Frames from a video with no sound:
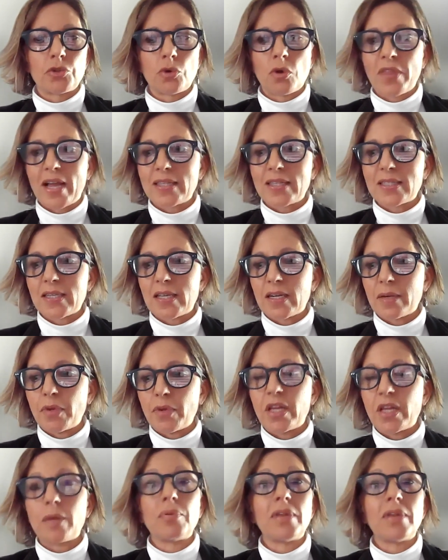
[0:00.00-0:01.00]
So right
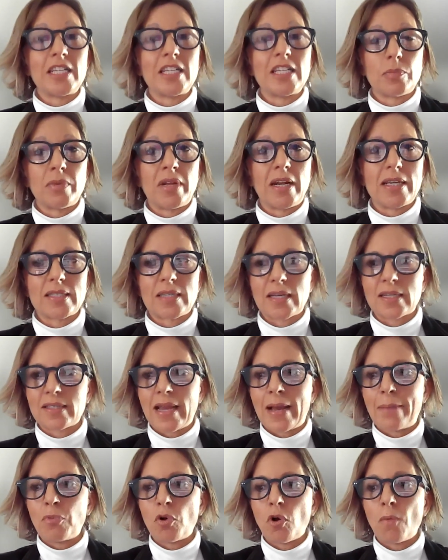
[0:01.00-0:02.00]
now,
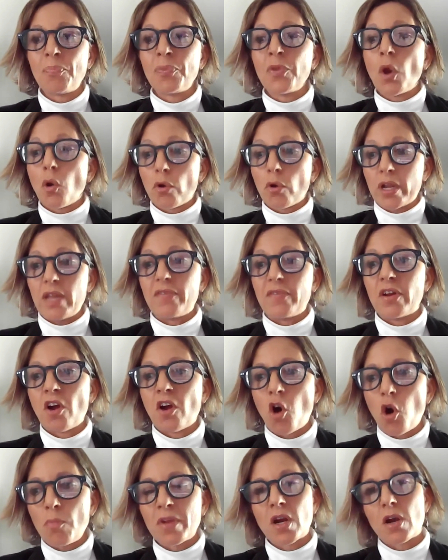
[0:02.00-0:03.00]
well, both. And so
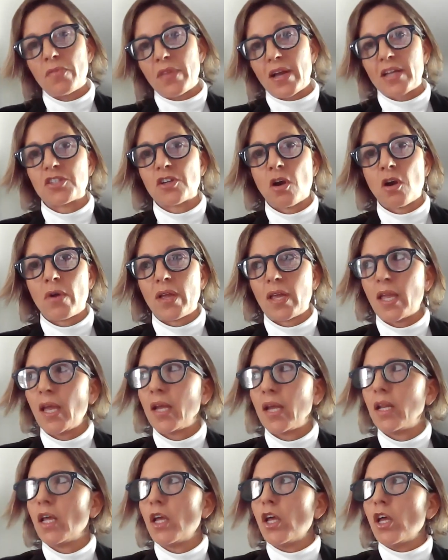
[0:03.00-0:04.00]
we're actually
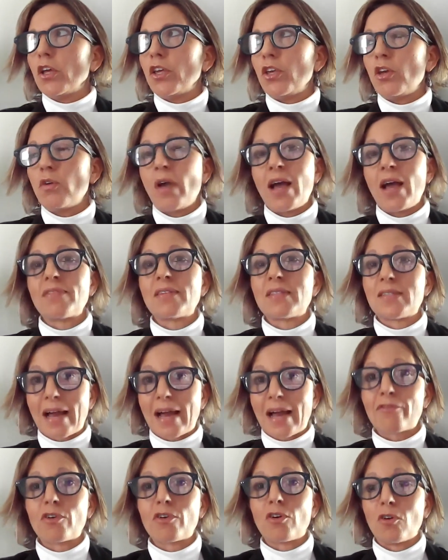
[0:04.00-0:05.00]
have a contract
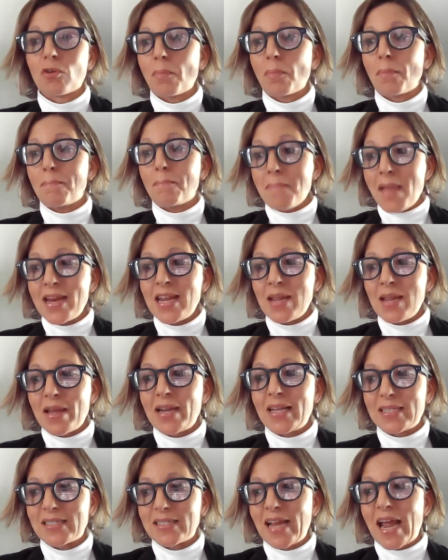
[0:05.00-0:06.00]
with an
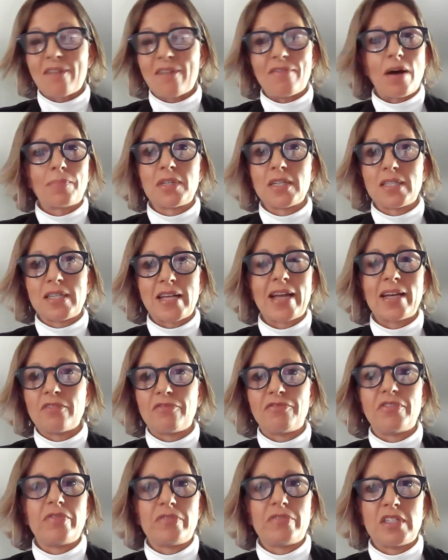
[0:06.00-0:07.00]
Arizona-based psychiatric group,
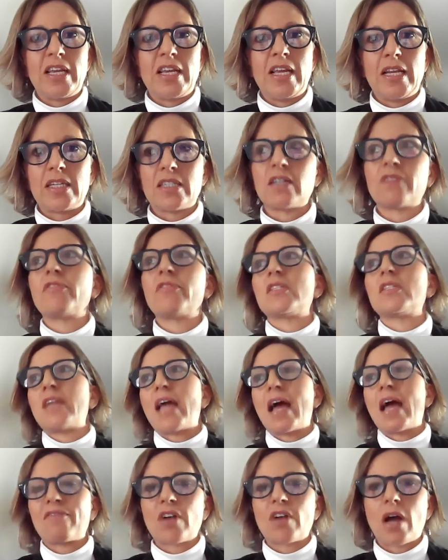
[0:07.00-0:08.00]
soon to
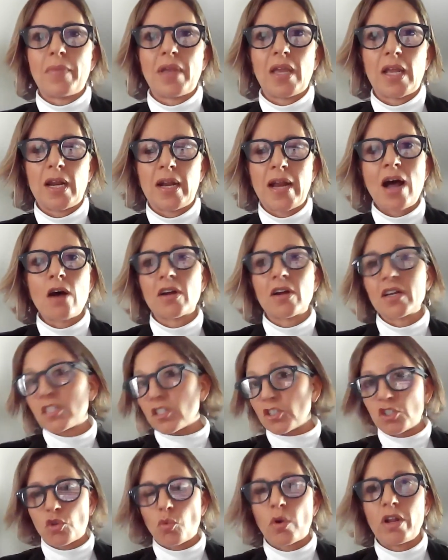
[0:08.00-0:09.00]
be one that's
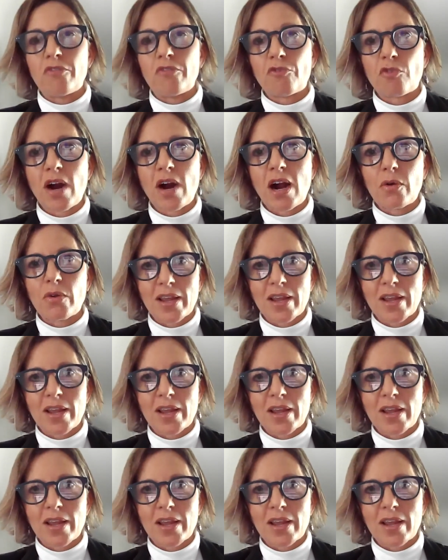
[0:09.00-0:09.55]
nationwide,